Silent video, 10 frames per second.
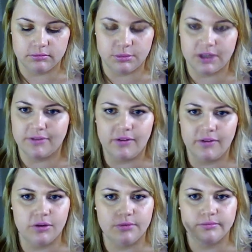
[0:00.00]
But I've
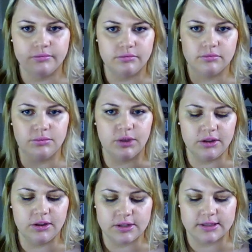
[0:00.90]
never really
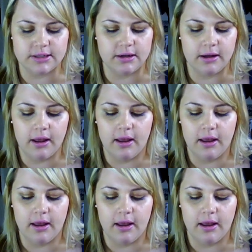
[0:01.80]
noticed it.